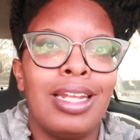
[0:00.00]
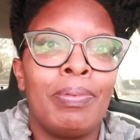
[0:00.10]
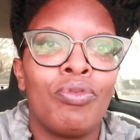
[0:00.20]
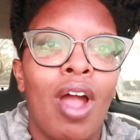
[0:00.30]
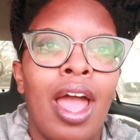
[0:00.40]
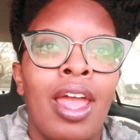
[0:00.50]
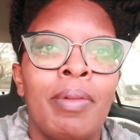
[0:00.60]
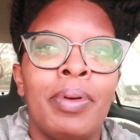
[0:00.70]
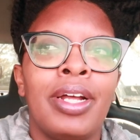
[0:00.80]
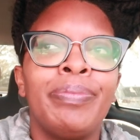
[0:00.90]
deep fry
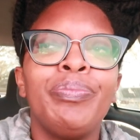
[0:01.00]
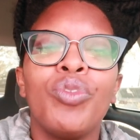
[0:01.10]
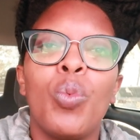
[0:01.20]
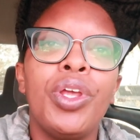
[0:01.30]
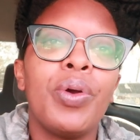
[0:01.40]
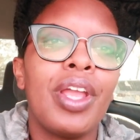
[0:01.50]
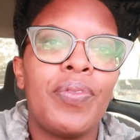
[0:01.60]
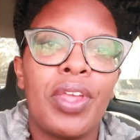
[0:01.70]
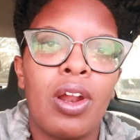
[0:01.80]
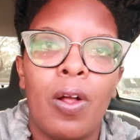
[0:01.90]
it. But we don't
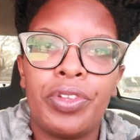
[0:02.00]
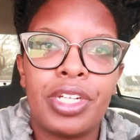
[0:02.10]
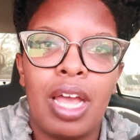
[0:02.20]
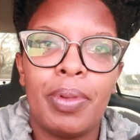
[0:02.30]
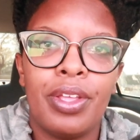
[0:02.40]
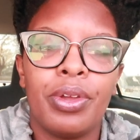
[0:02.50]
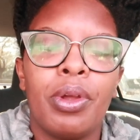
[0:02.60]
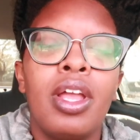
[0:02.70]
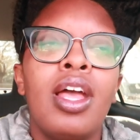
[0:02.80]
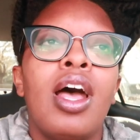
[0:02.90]
eat that all the time either.